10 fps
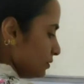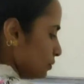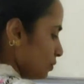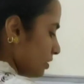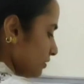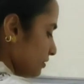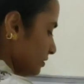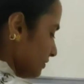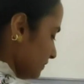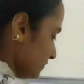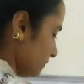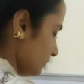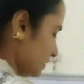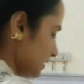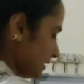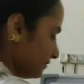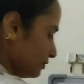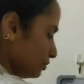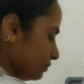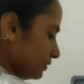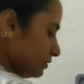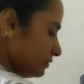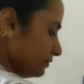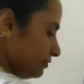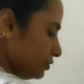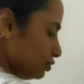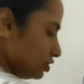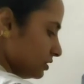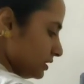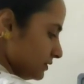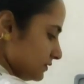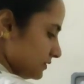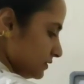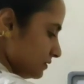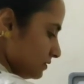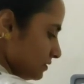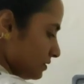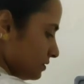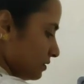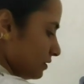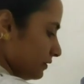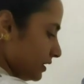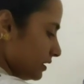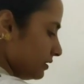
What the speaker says: what? The leftover future tense. Alright,